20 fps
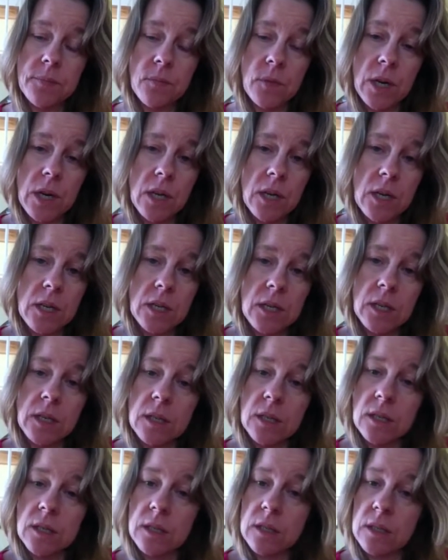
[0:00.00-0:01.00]
Waiting
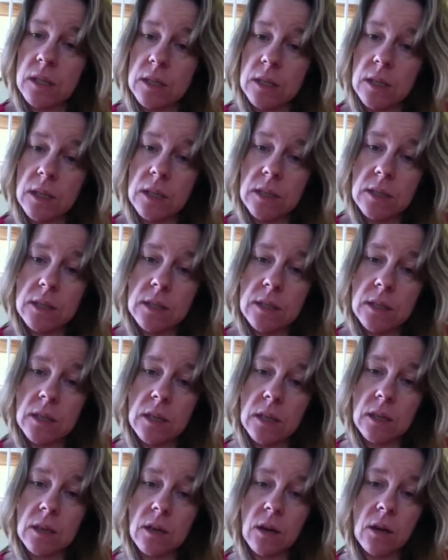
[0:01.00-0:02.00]
to, I guess,
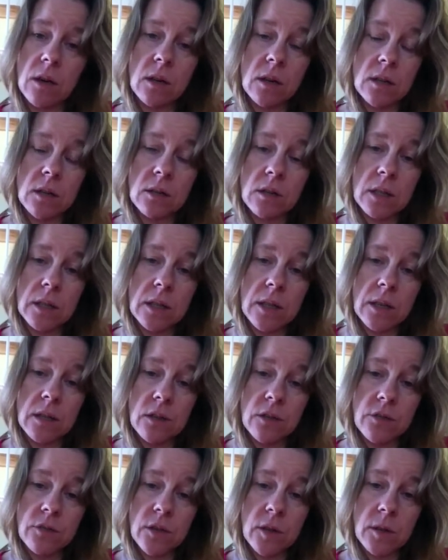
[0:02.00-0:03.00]
get a call or a
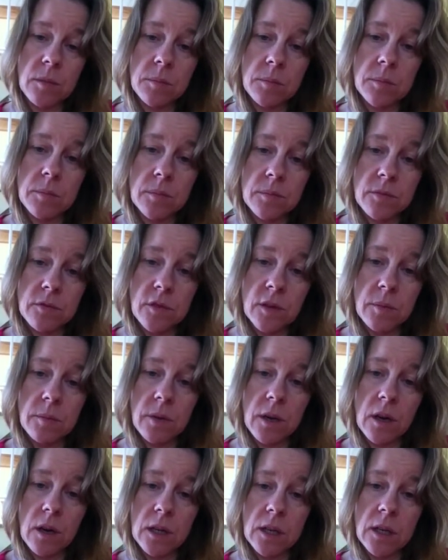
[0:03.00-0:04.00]
letter from
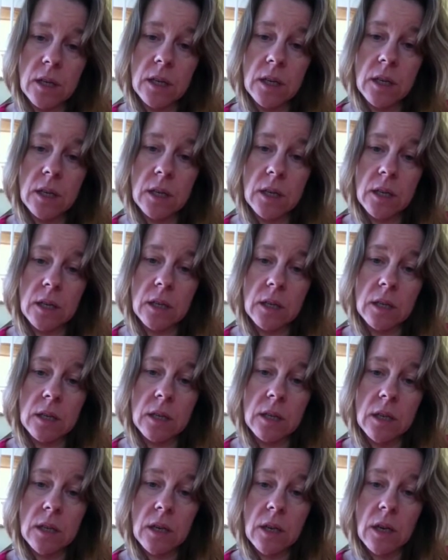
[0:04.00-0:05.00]
the eye clinic, and
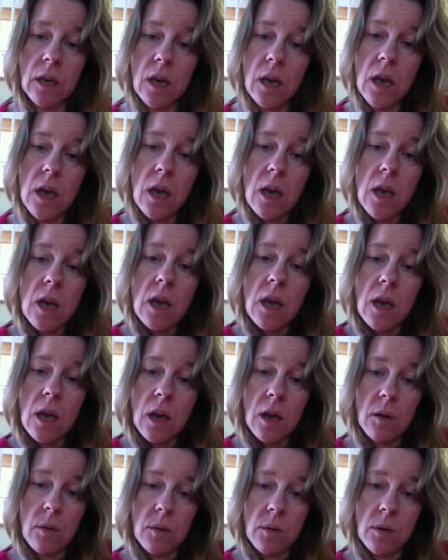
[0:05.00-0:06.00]

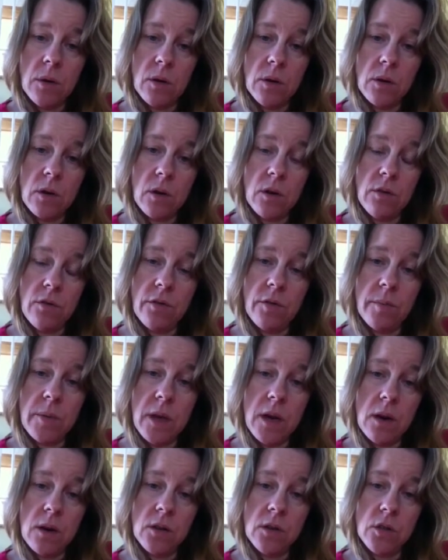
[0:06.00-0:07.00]
we'll go from
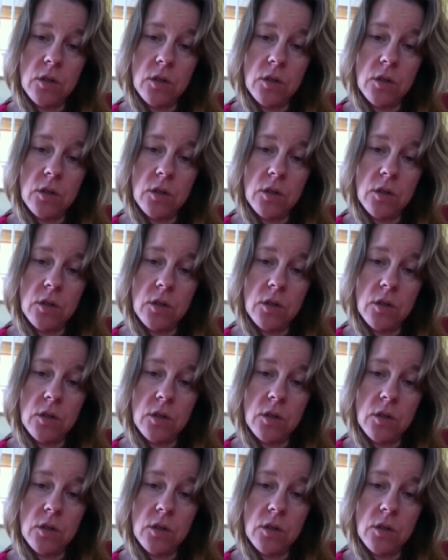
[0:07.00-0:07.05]
there.